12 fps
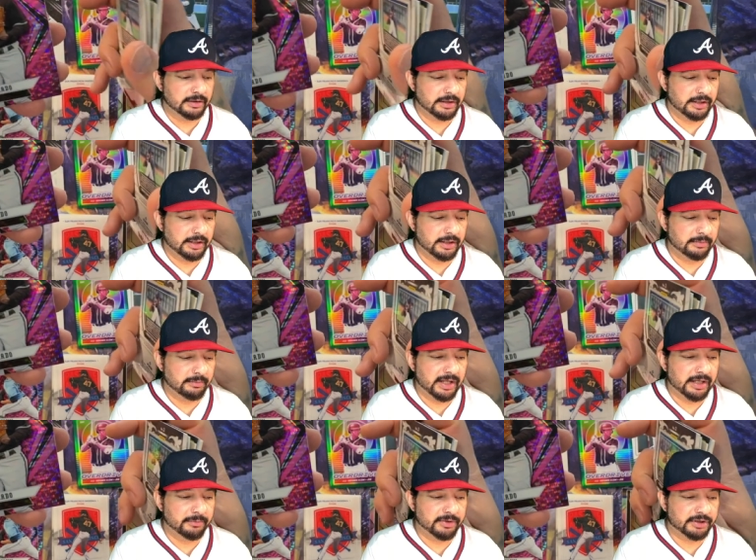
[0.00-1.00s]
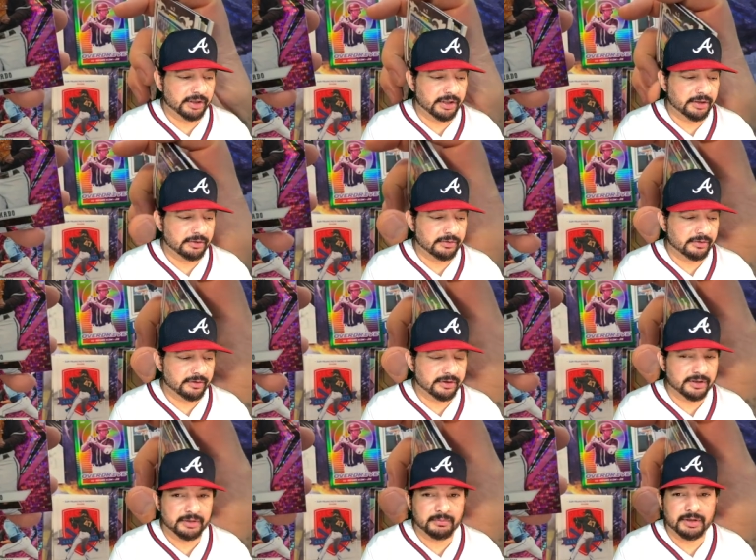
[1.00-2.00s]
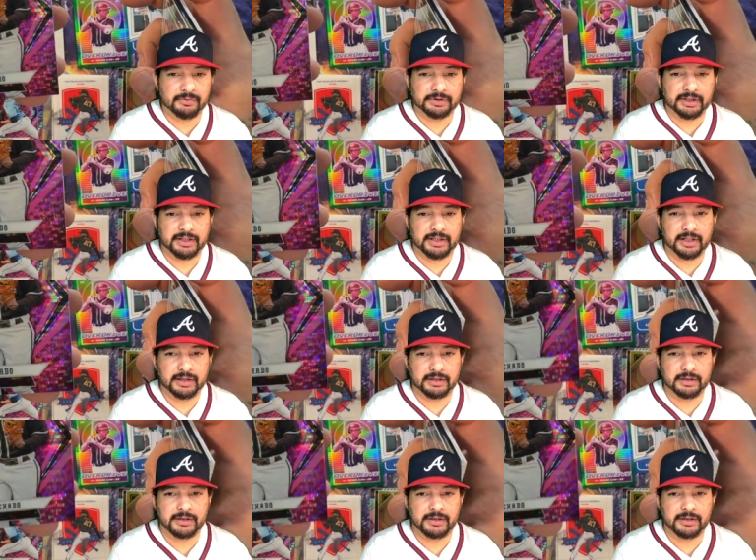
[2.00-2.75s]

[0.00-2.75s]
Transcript: Uh, Manny Machado. Oh, somebody would like that.